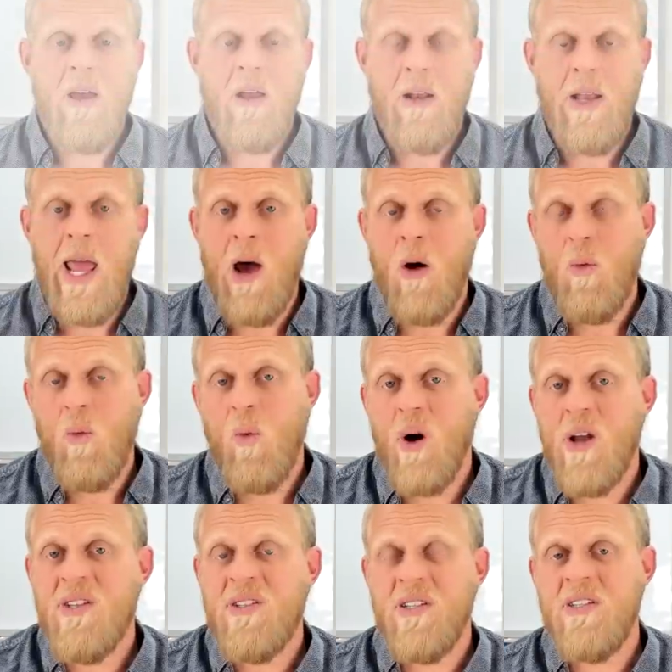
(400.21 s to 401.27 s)
Now, what
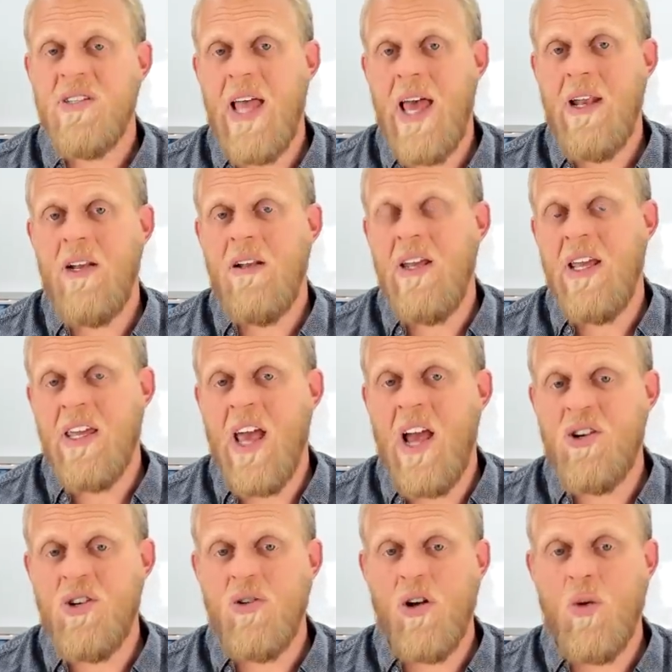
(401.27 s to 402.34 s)
is the standard, in
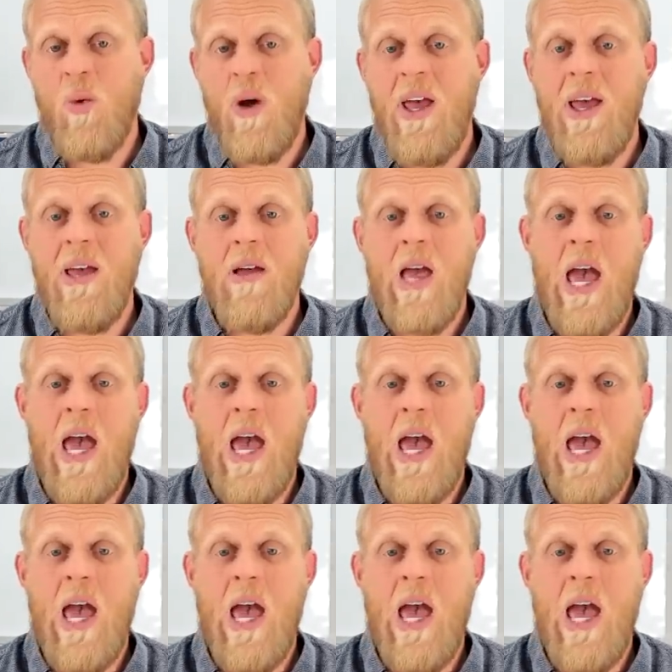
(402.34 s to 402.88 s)
case you're not aware?